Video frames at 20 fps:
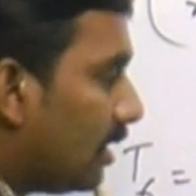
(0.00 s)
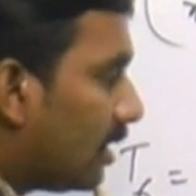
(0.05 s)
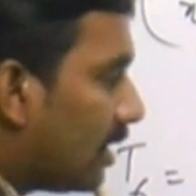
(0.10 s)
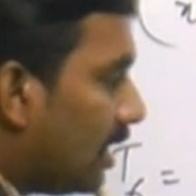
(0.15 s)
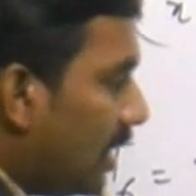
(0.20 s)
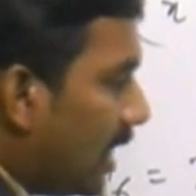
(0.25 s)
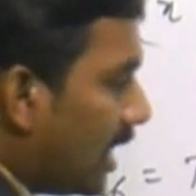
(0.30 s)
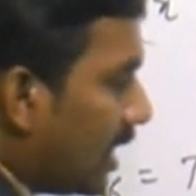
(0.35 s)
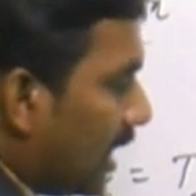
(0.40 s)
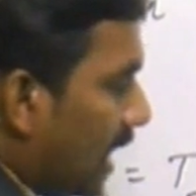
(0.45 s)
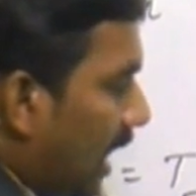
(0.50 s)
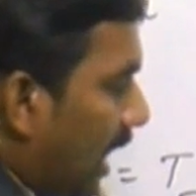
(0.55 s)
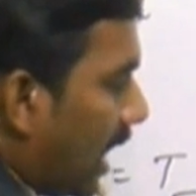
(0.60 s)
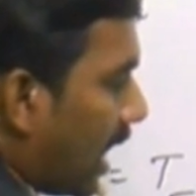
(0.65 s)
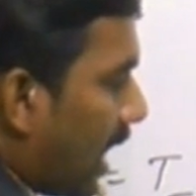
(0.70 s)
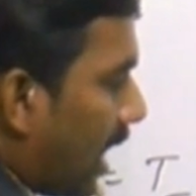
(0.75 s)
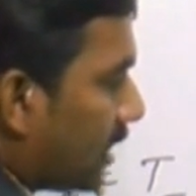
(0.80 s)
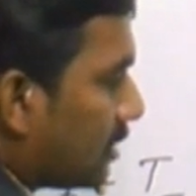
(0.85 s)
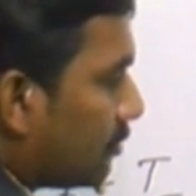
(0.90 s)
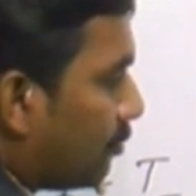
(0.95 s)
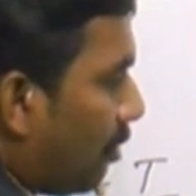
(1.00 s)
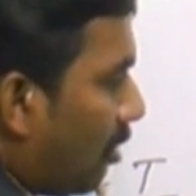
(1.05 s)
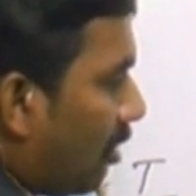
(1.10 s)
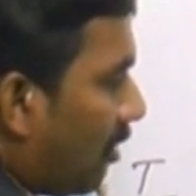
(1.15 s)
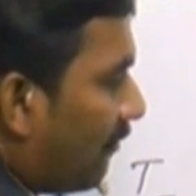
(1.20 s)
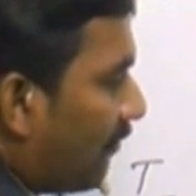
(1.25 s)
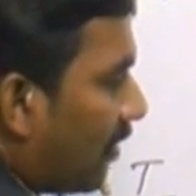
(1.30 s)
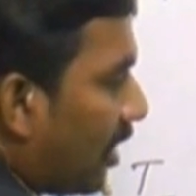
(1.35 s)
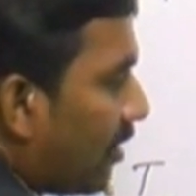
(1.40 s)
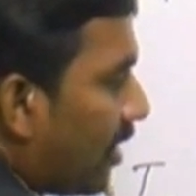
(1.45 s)
Clearly x
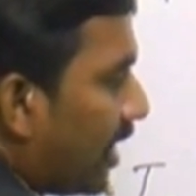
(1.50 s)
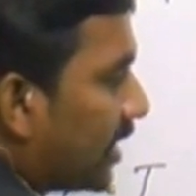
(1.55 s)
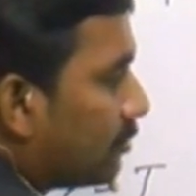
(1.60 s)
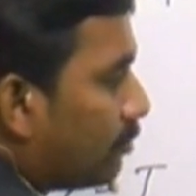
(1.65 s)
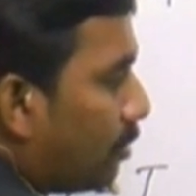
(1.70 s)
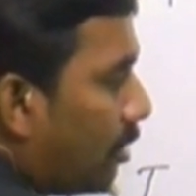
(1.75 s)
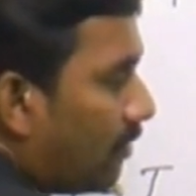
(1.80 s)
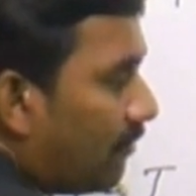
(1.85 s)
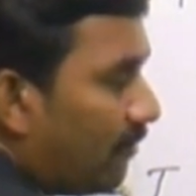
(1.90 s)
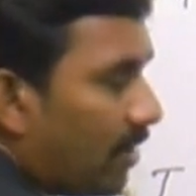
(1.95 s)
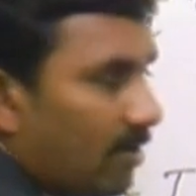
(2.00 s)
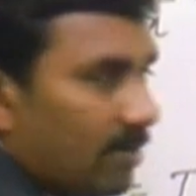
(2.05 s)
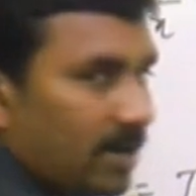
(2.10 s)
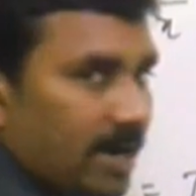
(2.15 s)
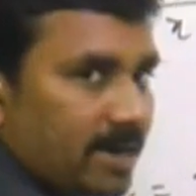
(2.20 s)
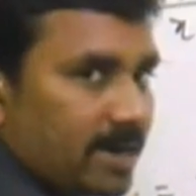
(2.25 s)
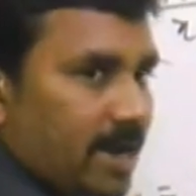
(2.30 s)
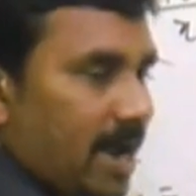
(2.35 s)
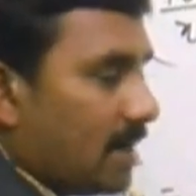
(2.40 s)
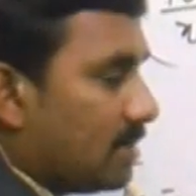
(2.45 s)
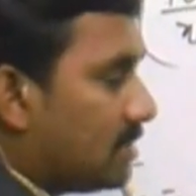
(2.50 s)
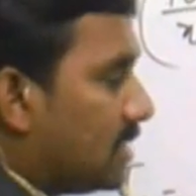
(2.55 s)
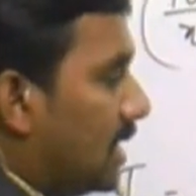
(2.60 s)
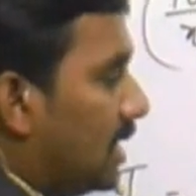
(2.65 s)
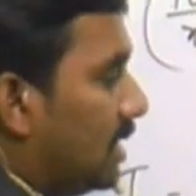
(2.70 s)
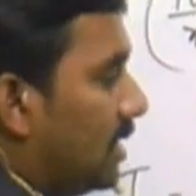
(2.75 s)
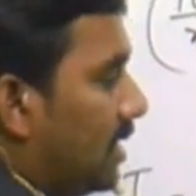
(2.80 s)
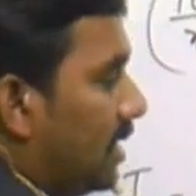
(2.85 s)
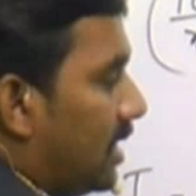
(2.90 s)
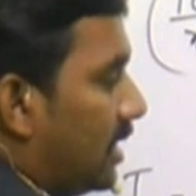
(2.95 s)
power 5 will get
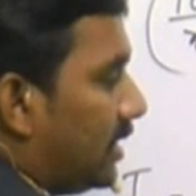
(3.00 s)
cancelled.